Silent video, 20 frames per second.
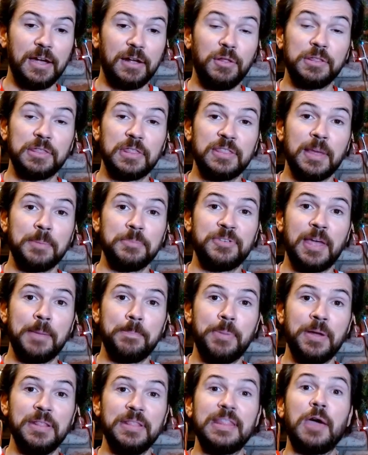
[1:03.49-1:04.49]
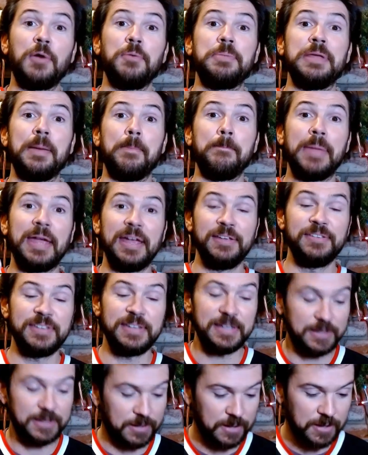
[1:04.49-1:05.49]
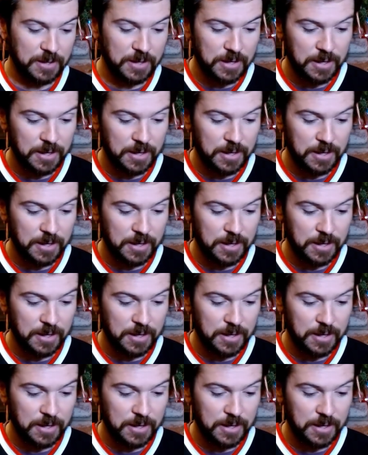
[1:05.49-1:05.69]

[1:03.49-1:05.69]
click the thumbs up button, that would be amazing.